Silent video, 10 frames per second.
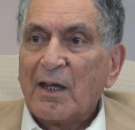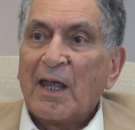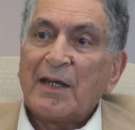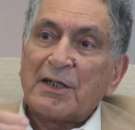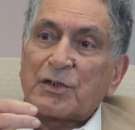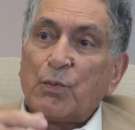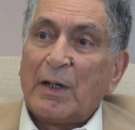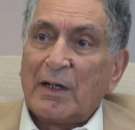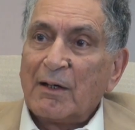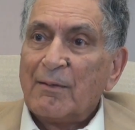and its
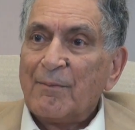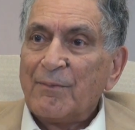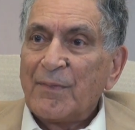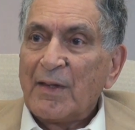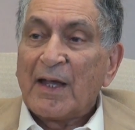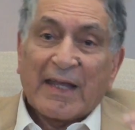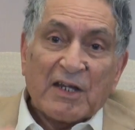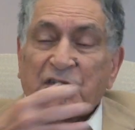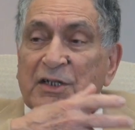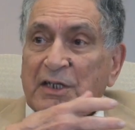will
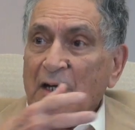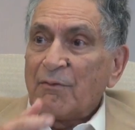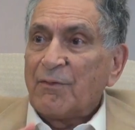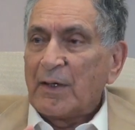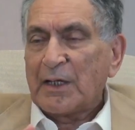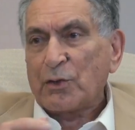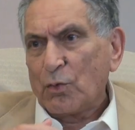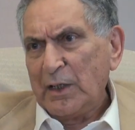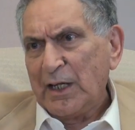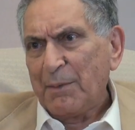against itself, and that
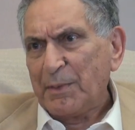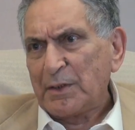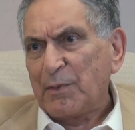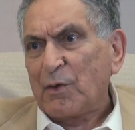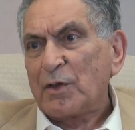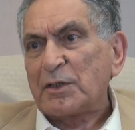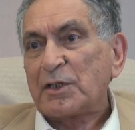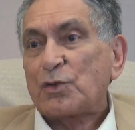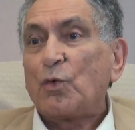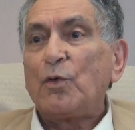only happens because the
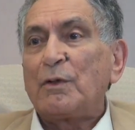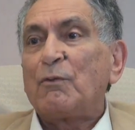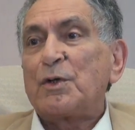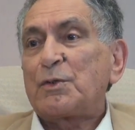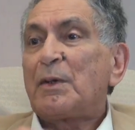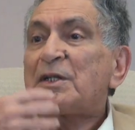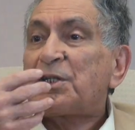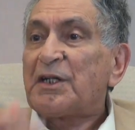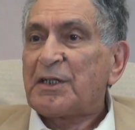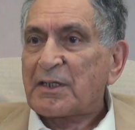soul wants to
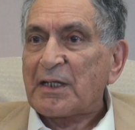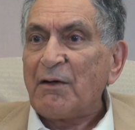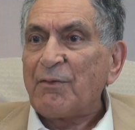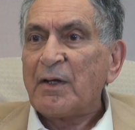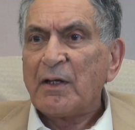assert itself